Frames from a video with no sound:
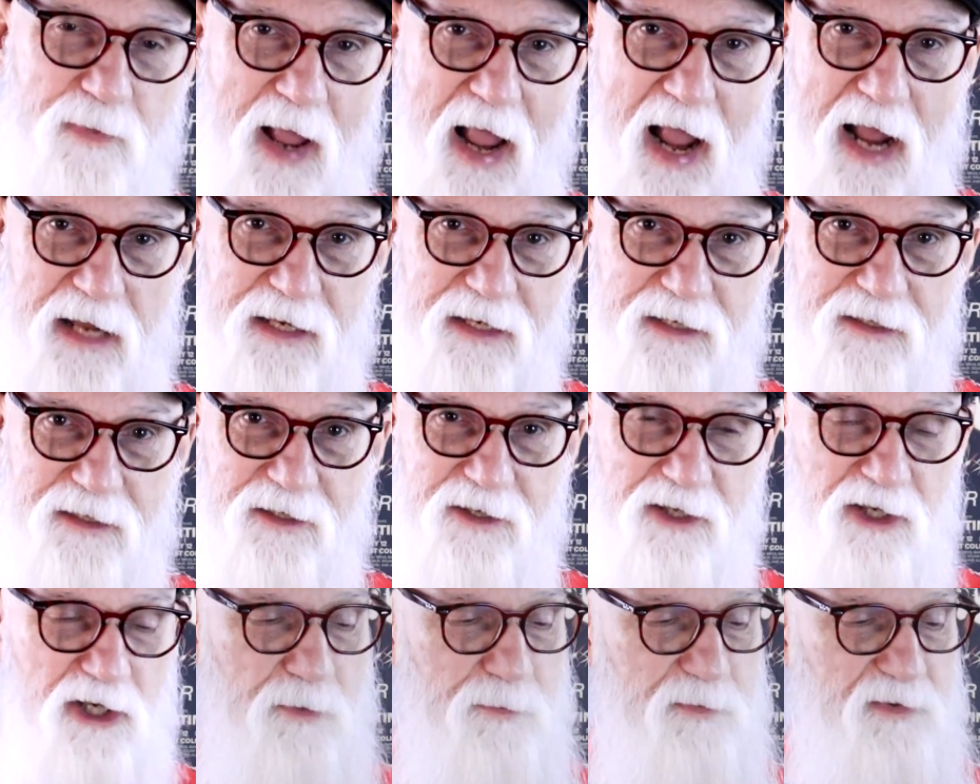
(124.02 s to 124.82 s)
packing
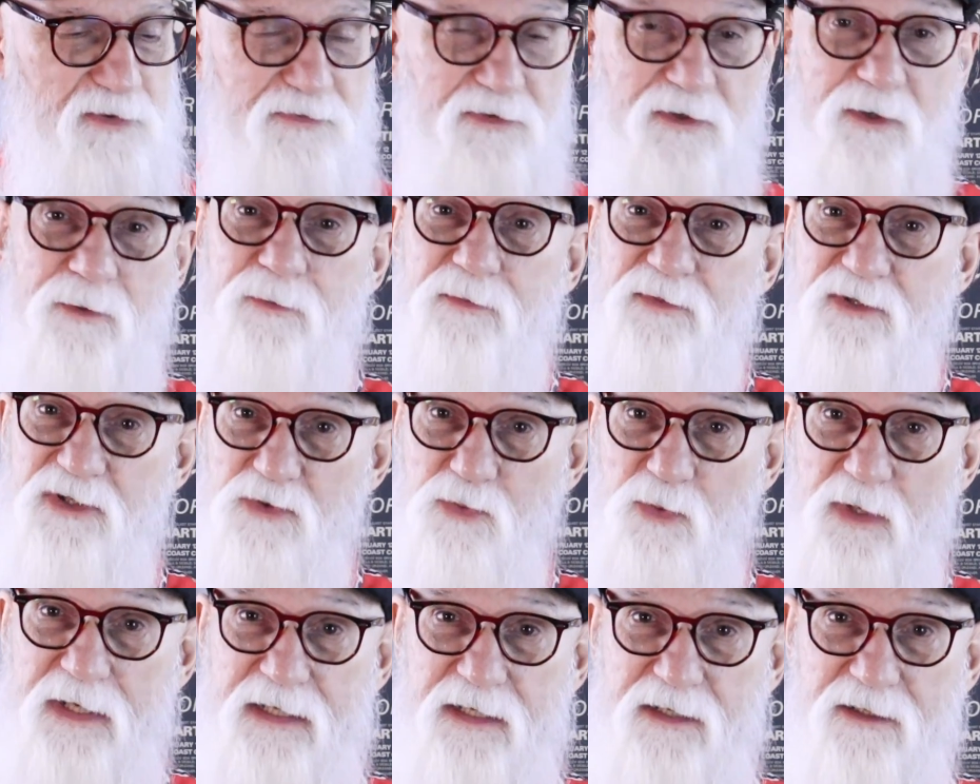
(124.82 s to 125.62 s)
cubes from
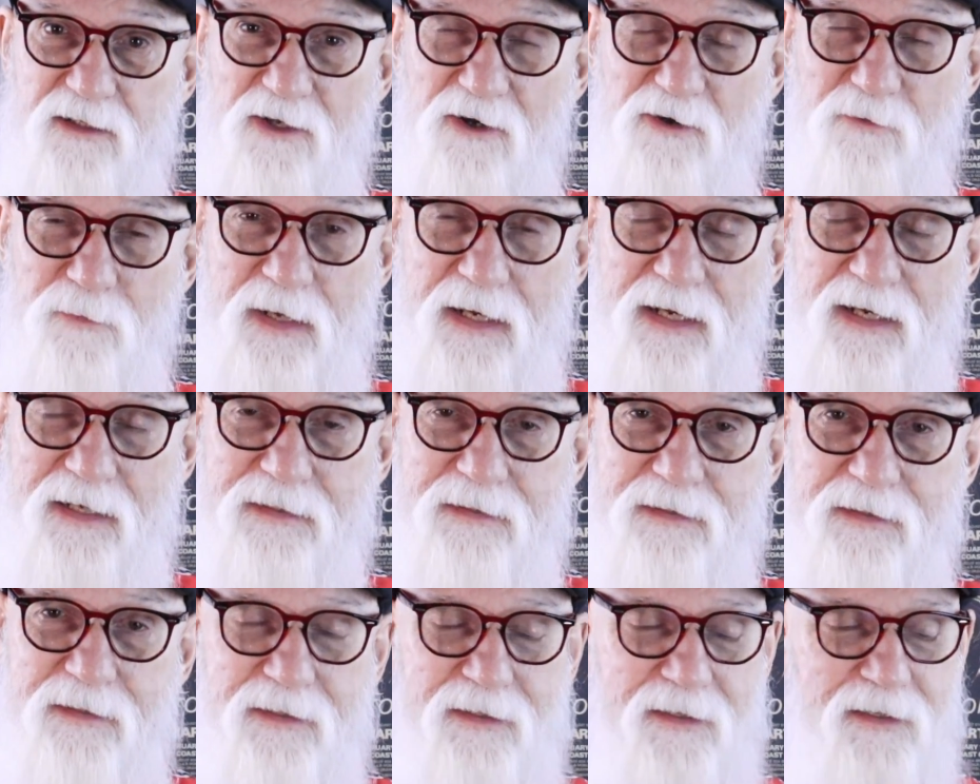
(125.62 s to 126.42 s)
Suited
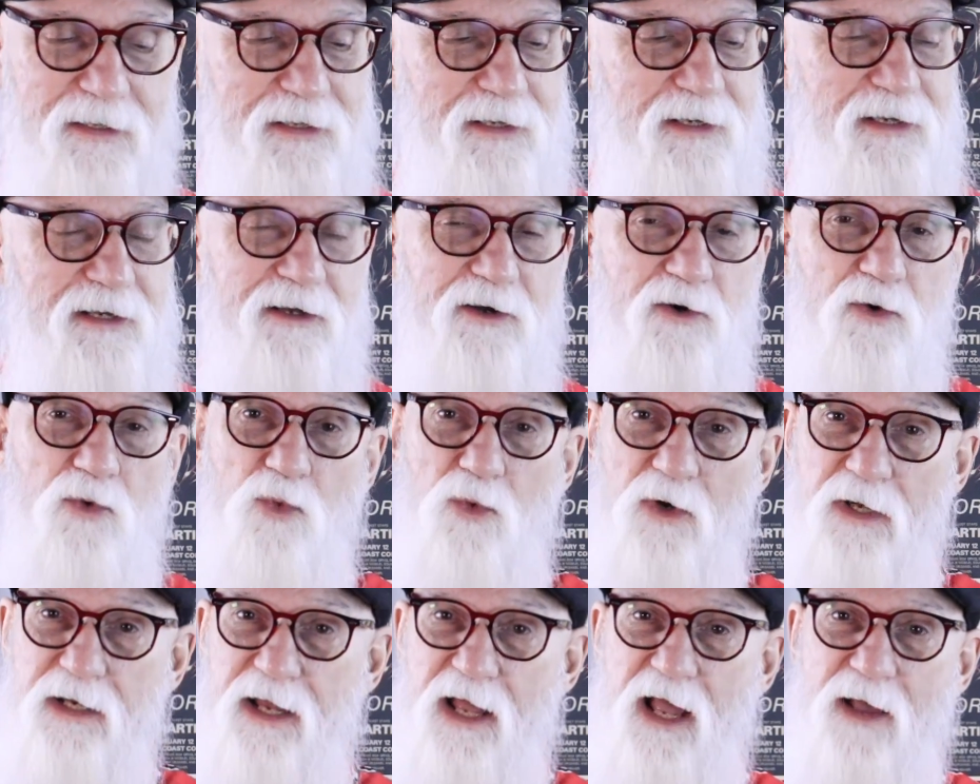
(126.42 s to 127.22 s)
Nomad.
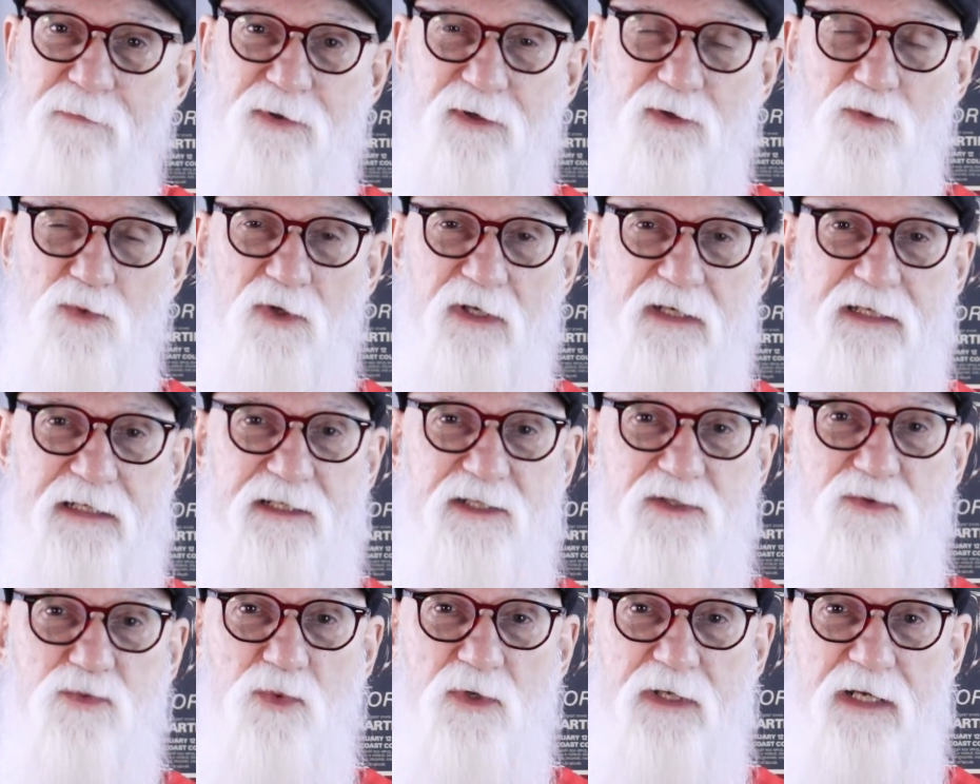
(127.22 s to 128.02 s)
What happened
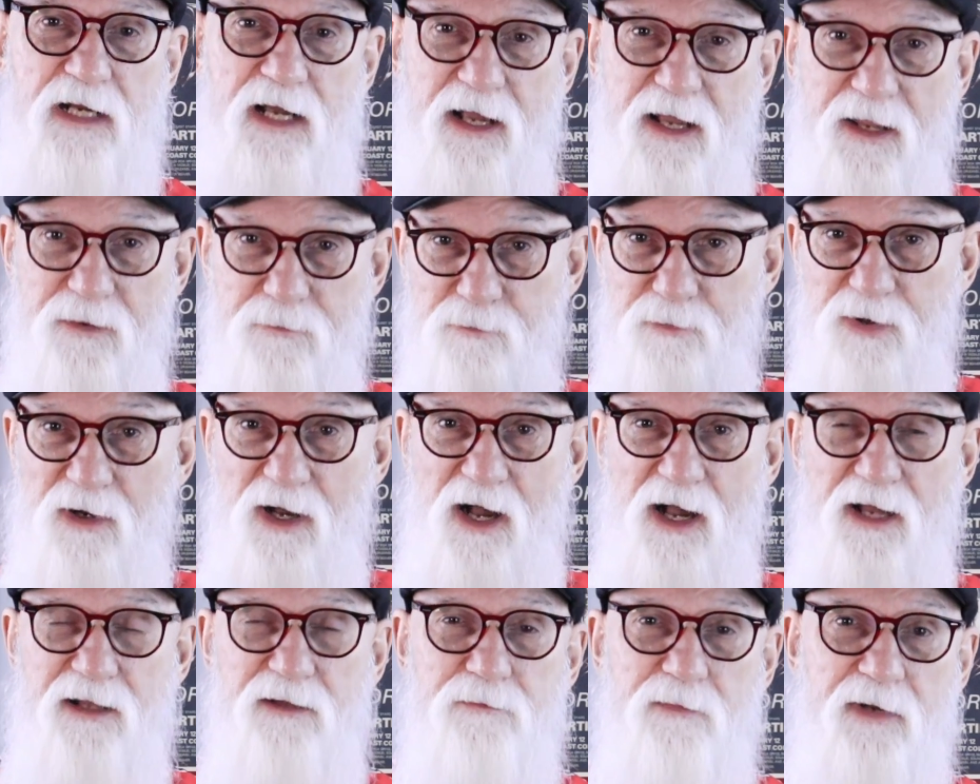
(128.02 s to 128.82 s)
was when I
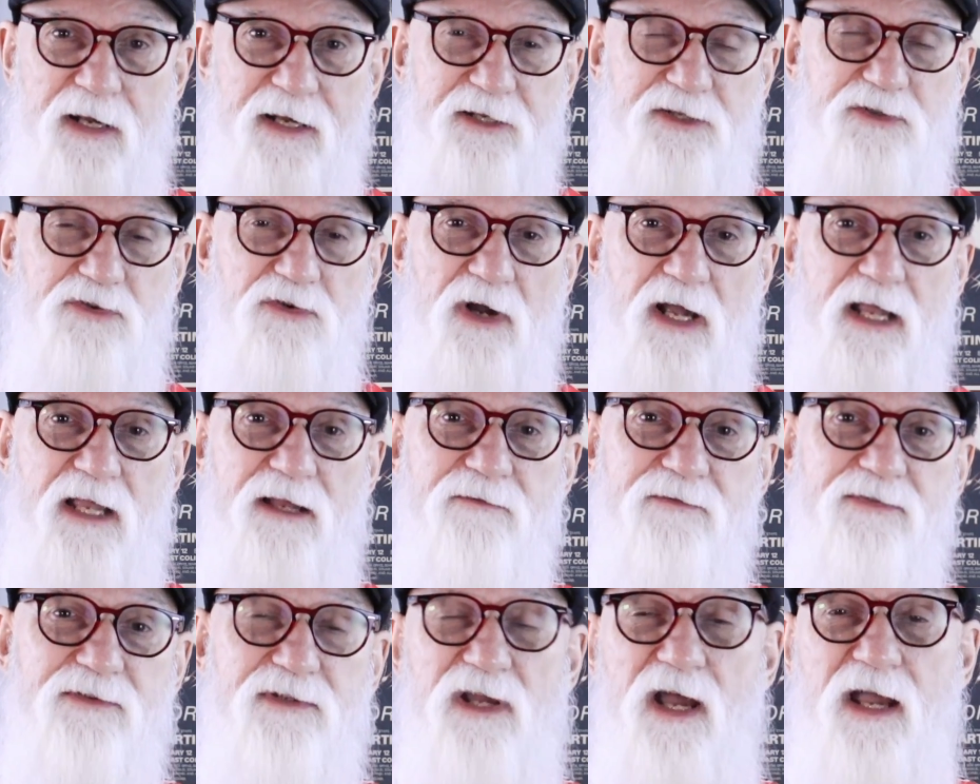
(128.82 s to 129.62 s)
bought my
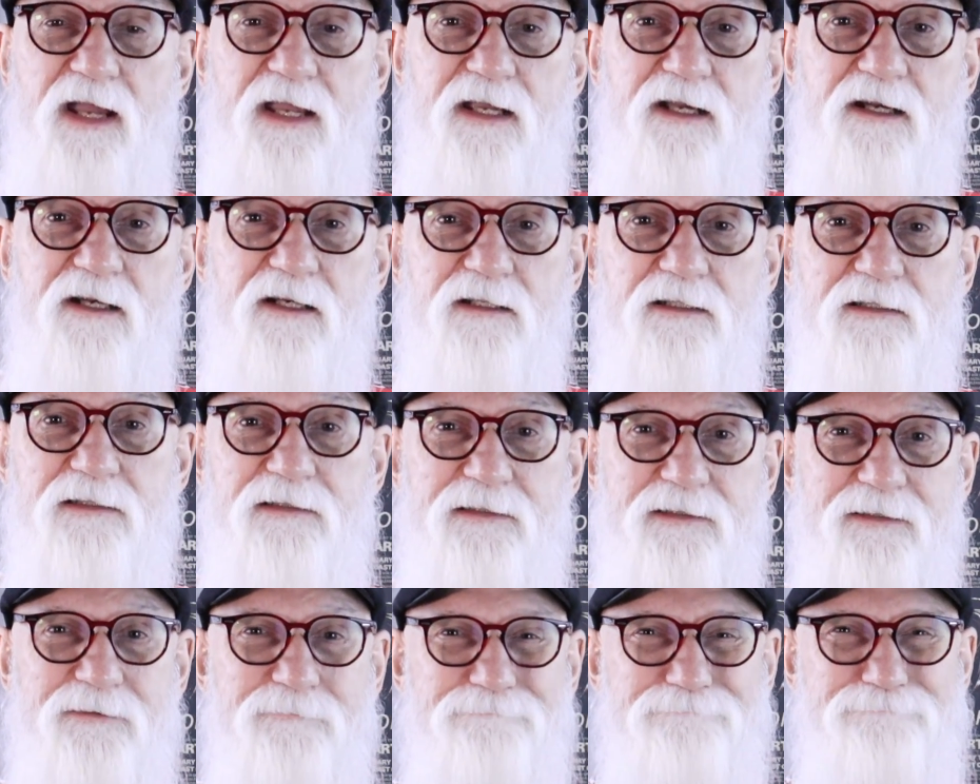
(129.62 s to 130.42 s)
Triumph
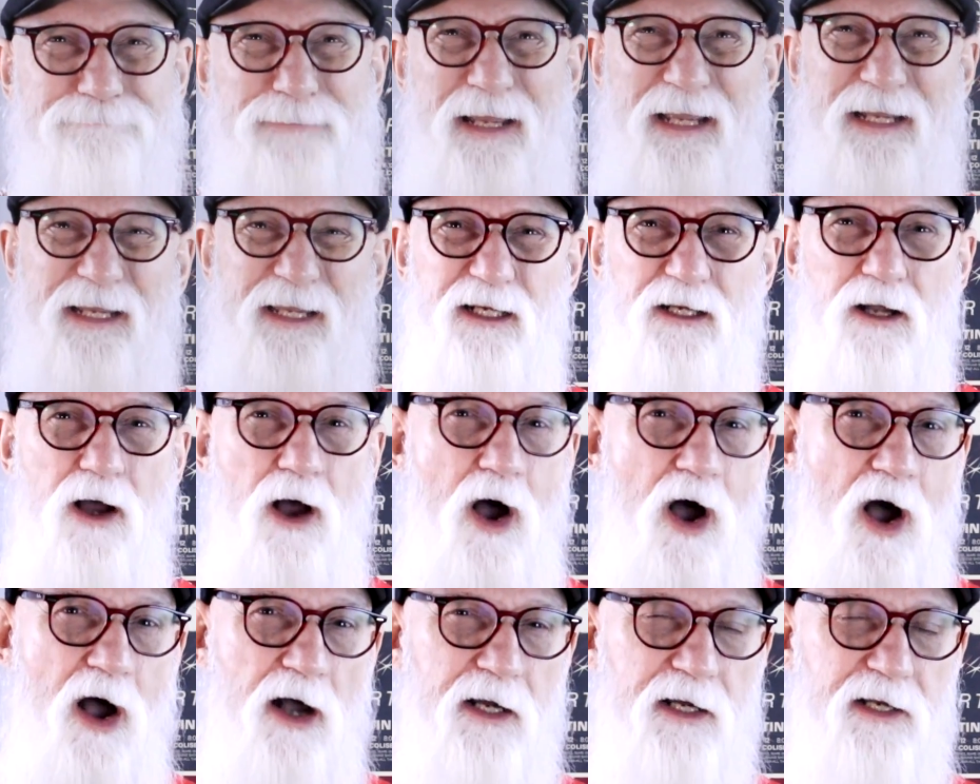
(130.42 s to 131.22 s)
Tiger back in
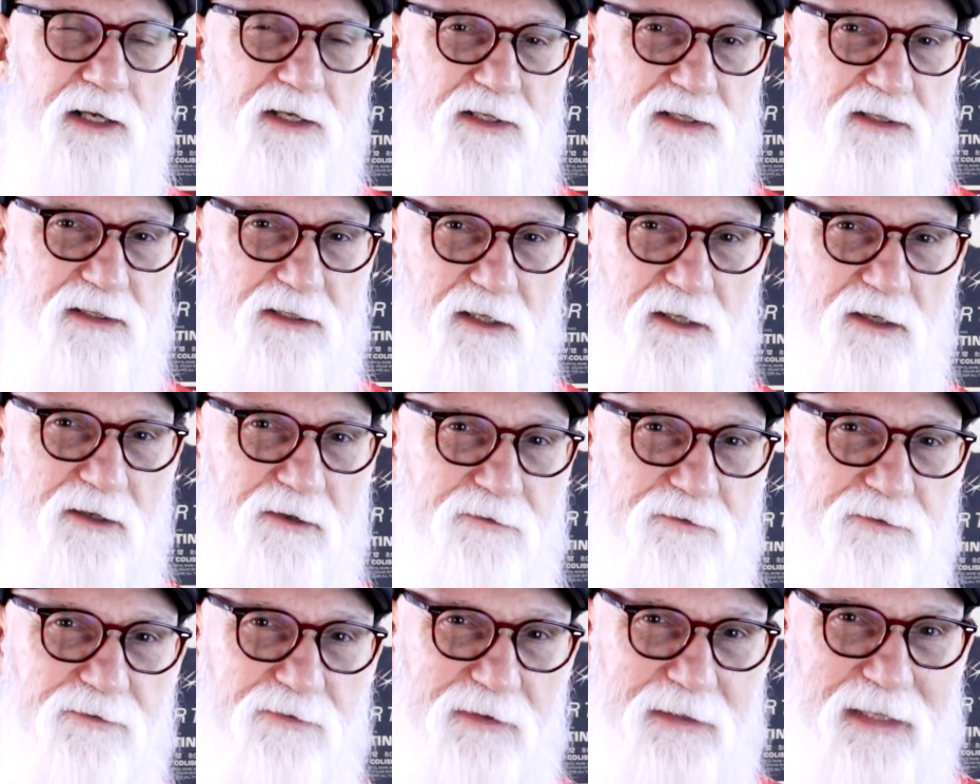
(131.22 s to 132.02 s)
August
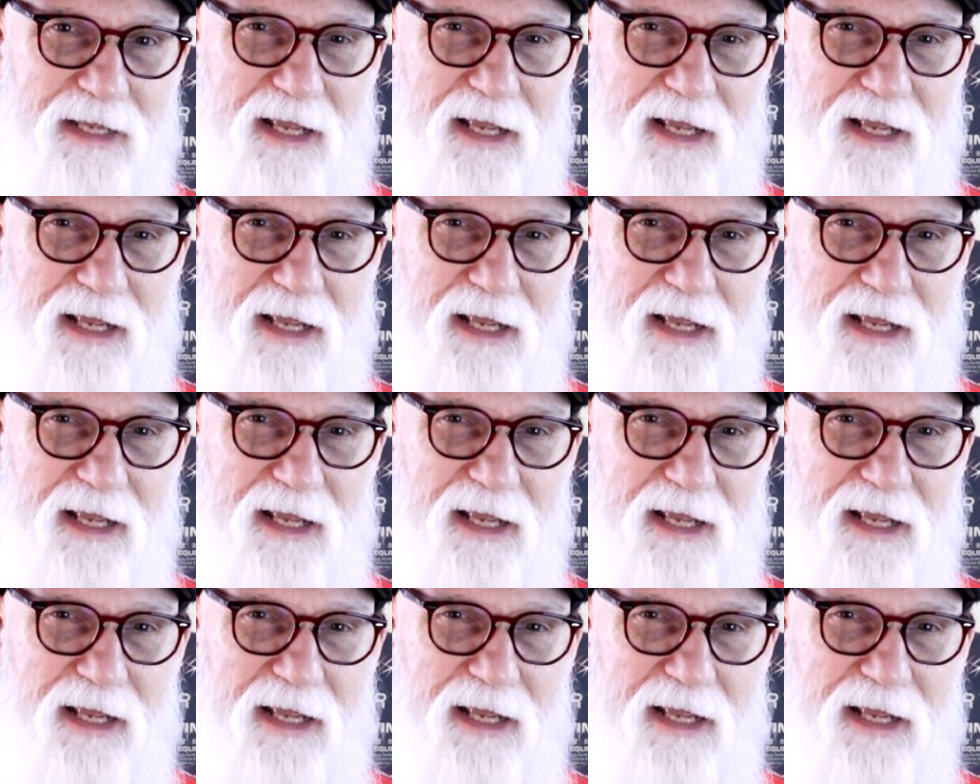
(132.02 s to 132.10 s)
of